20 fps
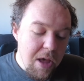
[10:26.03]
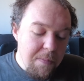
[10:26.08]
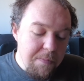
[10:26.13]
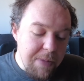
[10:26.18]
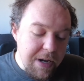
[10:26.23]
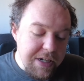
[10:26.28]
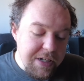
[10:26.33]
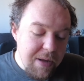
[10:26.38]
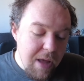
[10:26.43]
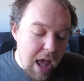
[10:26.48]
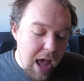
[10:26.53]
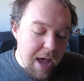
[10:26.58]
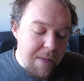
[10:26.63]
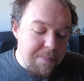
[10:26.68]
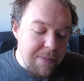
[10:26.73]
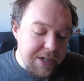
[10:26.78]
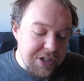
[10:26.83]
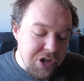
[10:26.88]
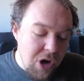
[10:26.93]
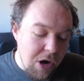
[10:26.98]

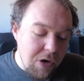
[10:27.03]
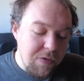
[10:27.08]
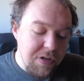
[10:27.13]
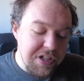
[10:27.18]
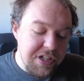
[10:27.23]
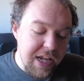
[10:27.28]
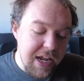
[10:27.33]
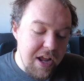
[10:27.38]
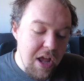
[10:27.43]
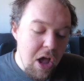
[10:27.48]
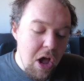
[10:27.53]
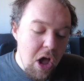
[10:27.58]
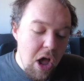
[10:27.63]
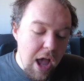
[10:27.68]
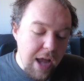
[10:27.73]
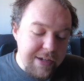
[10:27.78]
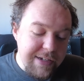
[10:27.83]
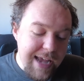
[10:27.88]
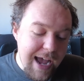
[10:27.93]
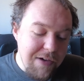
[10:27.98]
Meritocracy,
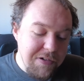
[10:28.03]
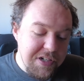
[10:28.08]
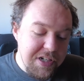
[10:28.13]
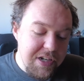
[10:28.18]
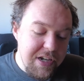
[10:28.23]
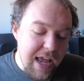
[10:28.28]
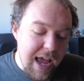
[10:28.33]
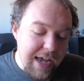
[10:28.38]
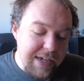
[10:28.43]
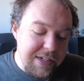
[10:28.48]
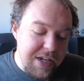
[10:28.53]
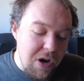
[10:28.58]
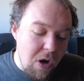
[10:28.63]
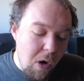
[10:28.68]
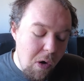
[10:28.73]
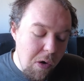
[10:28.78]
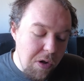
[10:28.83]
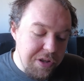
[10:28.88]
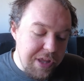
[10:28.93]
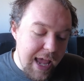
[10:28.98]
touted as an
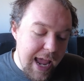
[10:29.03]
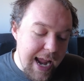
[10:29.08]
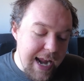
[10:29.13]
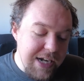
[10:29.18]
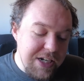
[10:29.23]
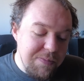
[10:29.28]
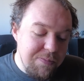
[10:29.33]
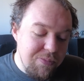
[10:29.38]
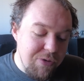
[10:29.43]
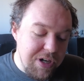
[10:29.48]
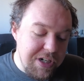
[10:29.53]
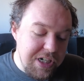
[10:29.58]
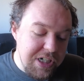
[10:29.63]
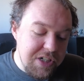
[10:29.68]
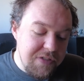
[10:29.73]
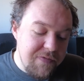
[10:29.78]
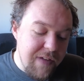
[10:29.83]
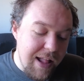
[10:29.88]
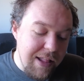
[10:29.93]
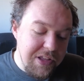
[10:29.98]
old-age
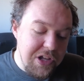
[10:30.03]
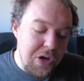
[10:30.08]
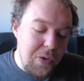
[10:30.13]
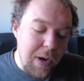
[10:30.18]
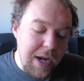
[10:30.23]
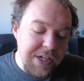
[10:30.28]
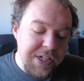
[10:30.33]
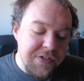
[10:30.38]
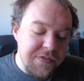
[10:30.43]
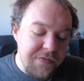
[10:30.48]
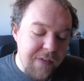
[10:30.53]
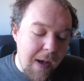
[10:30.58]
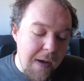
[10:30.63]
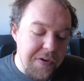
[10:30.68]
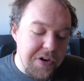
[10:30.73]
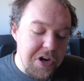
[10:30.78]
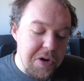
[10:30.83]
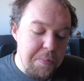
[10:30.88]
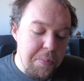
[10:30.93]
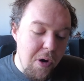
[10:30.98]
British value, is
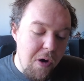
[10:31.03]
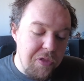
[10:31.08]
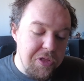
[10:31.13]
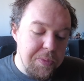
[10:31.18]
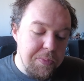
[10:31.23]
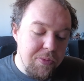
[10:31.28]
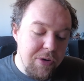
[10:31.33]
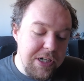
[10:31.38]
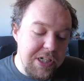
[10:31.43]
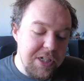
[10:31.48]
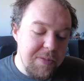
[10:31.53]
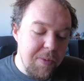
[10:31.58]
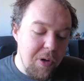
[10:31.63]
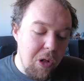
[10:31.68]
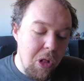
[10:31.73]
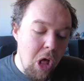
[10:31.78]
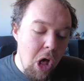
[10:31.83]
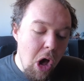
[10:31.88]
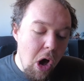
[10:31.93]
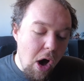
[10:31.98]
founded upon the
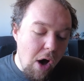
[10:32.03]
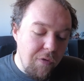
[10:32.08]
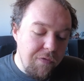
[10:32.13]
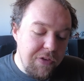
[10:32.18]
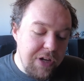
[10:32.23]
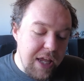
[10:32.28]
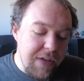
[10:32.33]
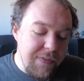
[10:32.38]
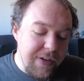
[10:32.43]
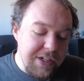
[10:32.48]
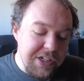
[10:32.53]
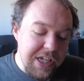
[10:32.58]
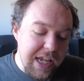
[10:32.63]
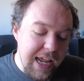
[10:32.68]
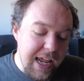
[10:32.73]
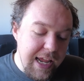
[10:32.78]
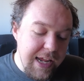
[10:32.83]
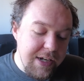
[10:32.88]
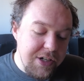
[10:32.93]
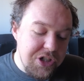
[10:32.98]
principle of giving
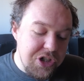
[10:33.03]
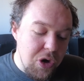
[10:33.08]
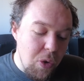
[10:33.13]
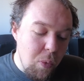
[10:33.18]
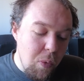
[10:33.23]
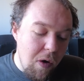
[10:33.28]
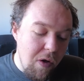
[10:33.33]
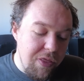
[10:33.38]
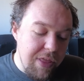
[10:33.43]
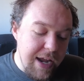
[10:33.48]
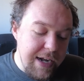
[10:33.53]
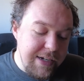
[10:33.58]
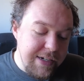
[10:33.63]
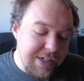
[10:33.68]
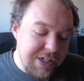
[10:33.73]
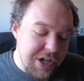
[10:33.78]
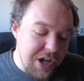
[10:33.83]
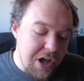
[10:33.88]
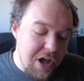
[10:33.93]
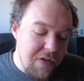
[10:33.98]
to each what they
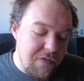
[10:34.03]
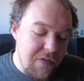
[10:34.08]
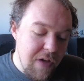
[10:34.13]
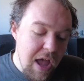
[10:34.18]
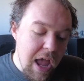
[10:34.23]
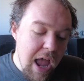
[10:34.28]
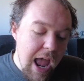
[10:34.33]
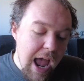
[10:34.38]
deserve.